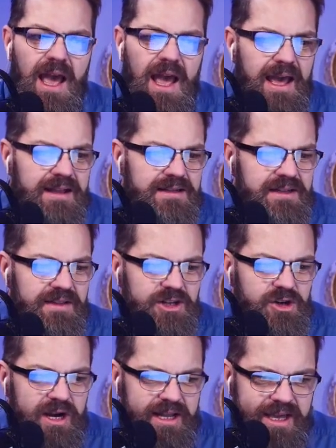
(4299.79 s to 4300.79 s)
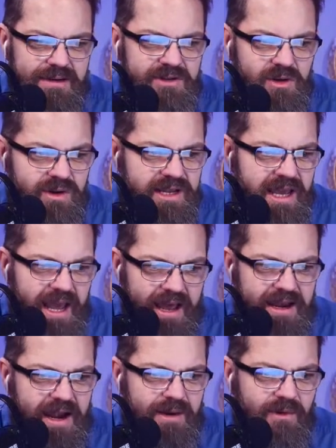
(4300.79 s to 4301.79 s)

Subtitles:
and they try to get him to recant.